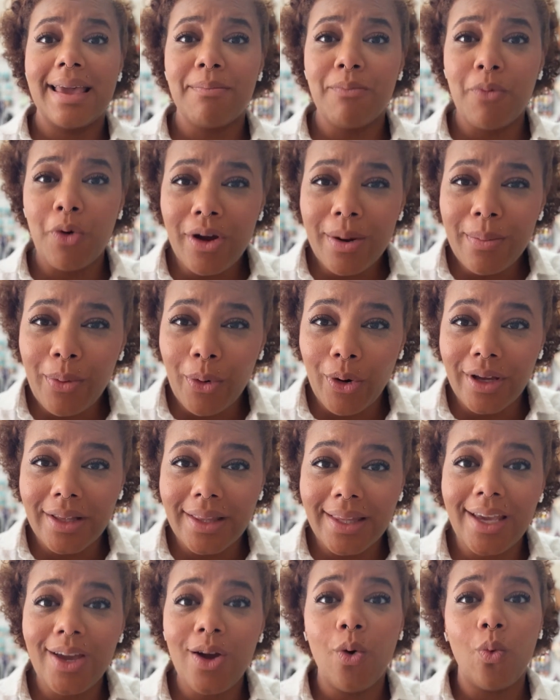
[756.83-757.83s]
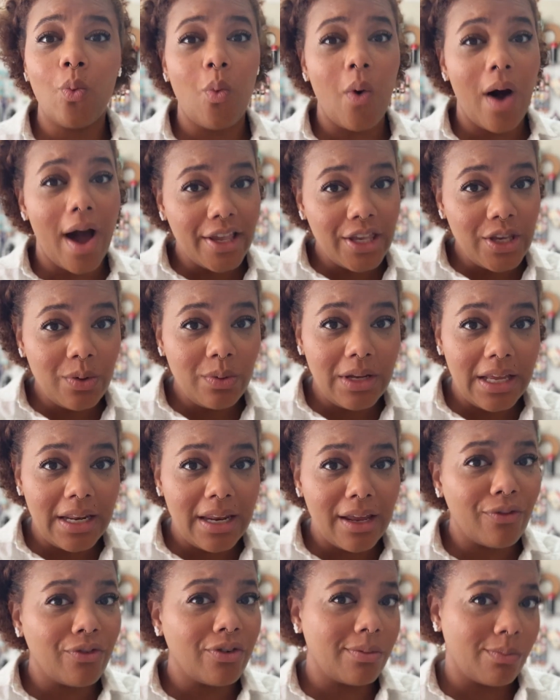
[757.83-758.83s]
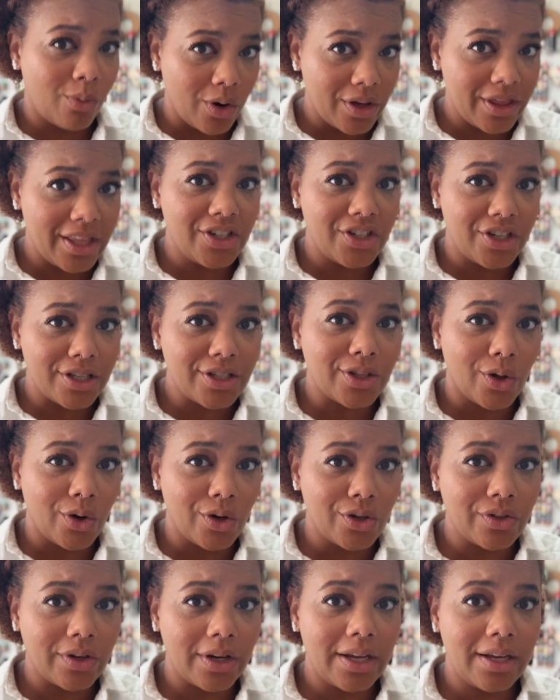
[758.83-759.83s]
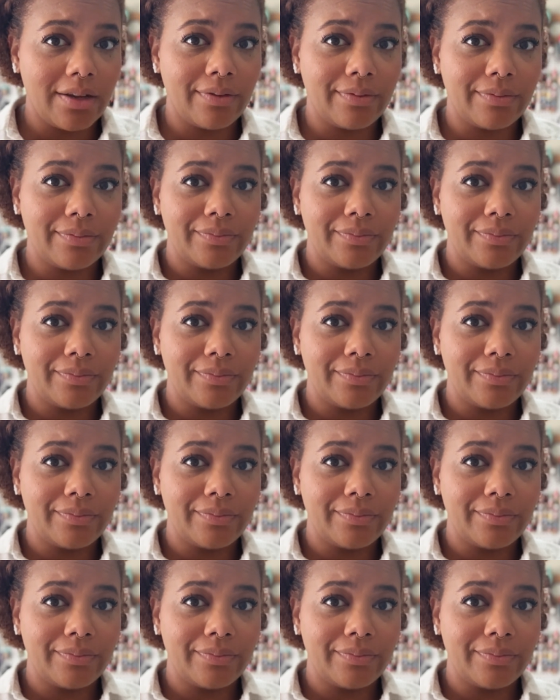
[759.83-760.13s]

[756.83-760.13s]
and more importantly, why you need it for more than just laundry.